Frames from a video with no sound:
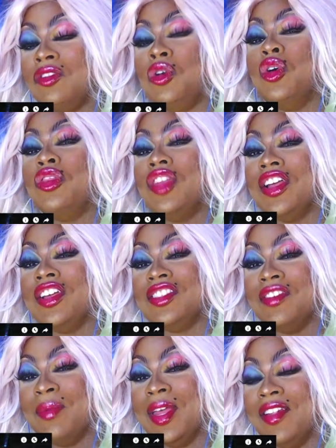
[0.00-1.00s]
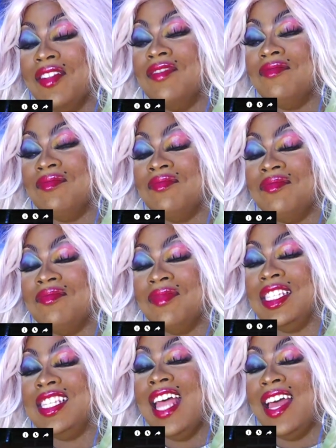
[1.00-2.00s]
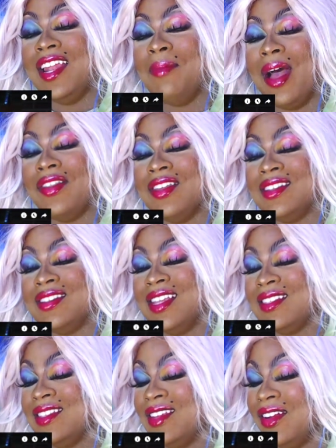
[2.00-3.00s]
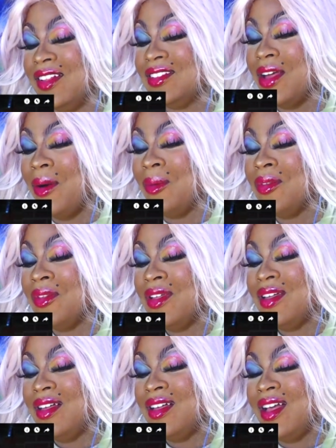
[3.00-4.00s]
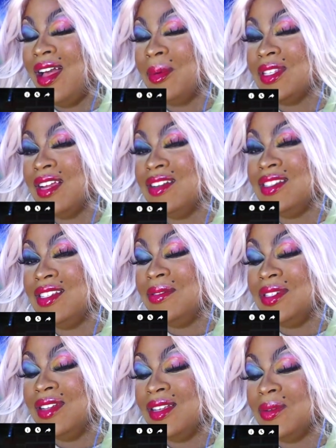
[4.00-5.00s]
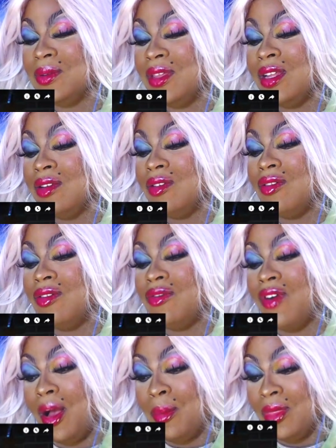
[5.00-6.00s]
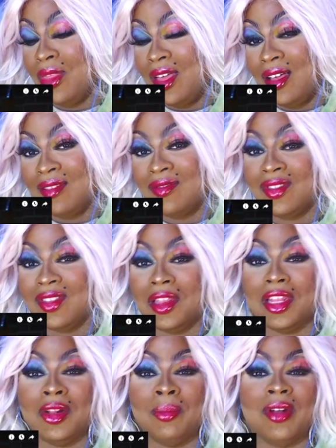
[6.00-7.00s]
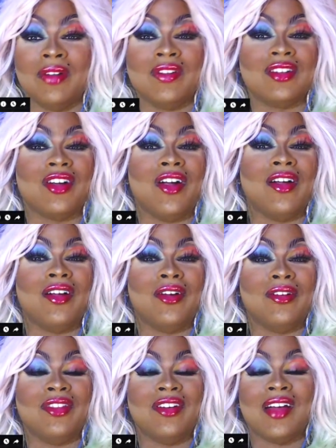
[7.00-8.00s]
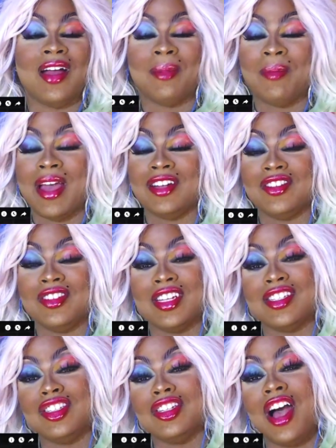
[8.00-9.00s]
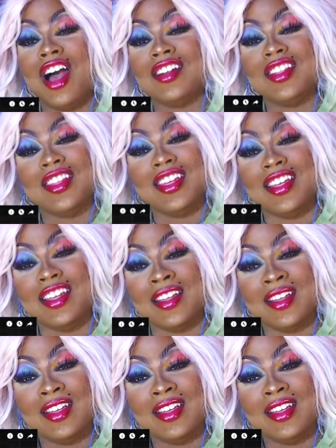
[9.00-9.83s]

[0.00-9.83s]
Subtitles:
good things have been said about this necessarily. So I'm excited to see what she does with it. From the little bit of guitar I heard there, I'm imagining it's not the